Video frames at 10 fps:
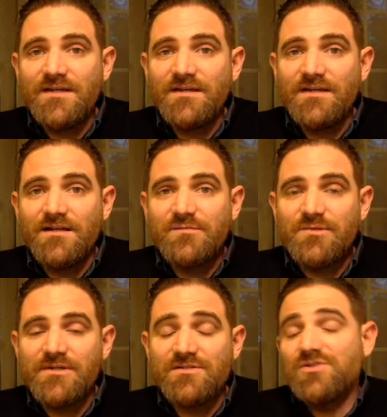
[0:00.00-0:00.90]
that allows
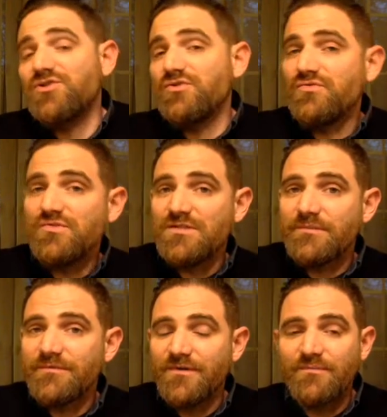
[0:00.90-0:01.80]
players to choose their
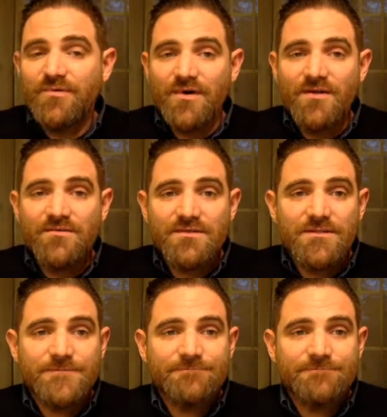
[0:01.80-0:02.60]
preferred pronouns